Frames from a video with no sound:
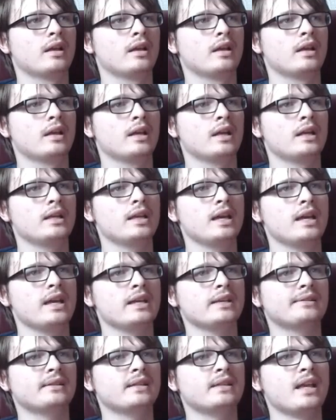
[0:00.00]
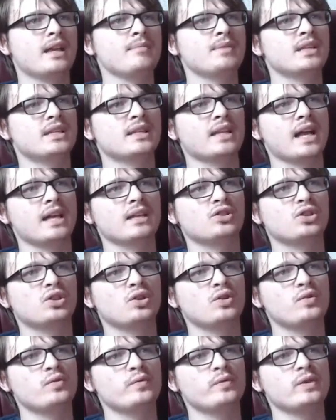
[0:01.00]
And yeah, it's the same
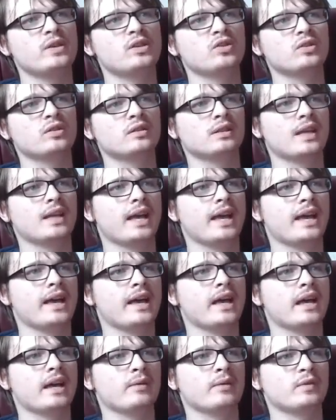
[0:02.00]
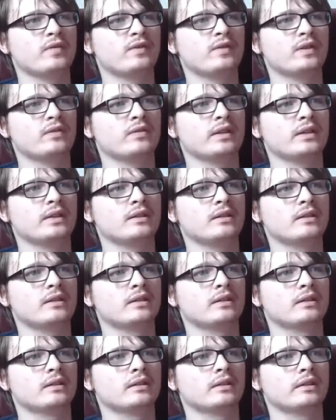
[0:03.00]
statue, just with different,
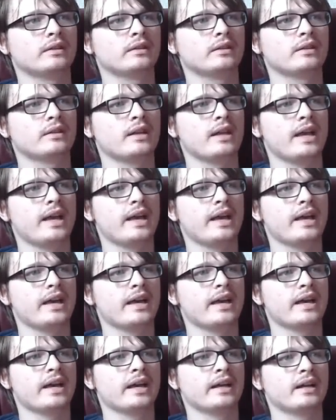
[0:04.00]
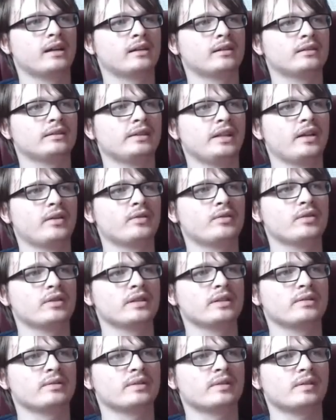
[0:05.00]

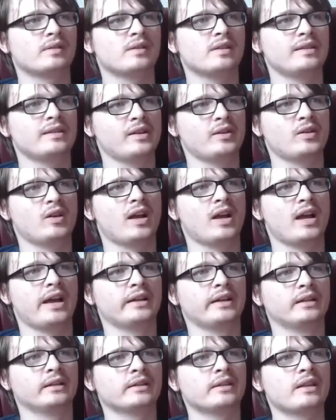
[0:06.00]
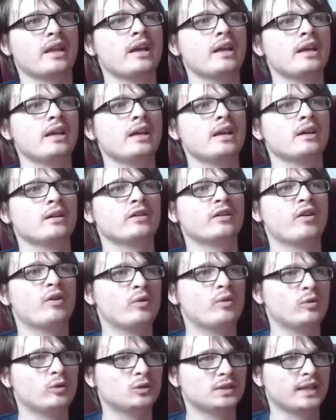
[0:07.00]
colors. You got iron,
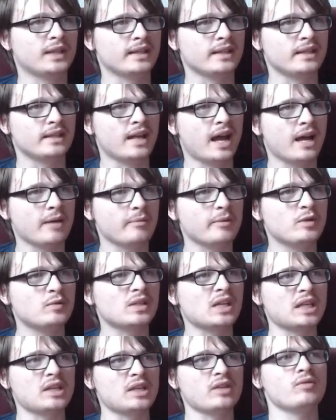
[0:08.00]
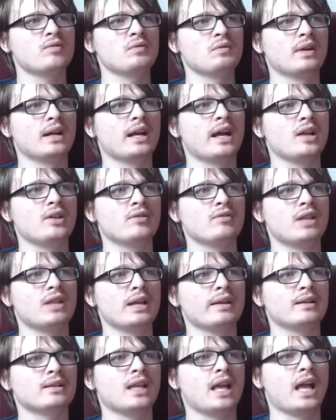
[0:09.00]
gold, and diamond, which I do
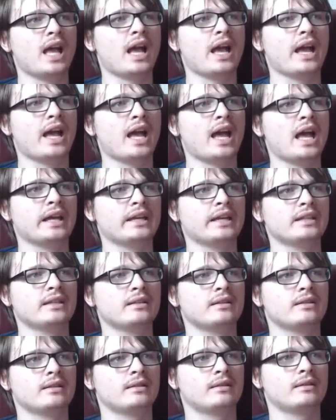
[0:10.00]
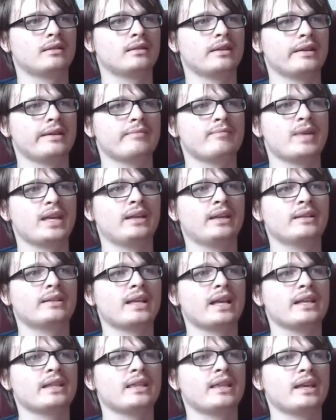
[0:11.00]
like, because iron, it means
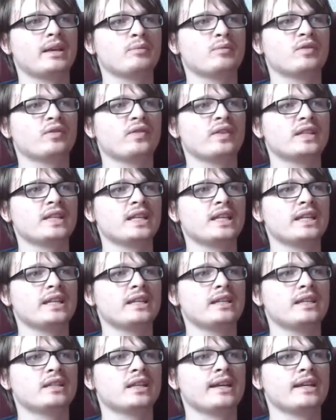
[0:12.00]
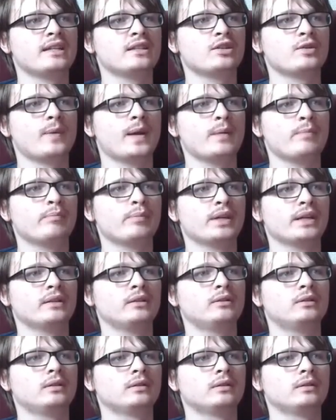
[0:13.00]
that they would fit easier into a build.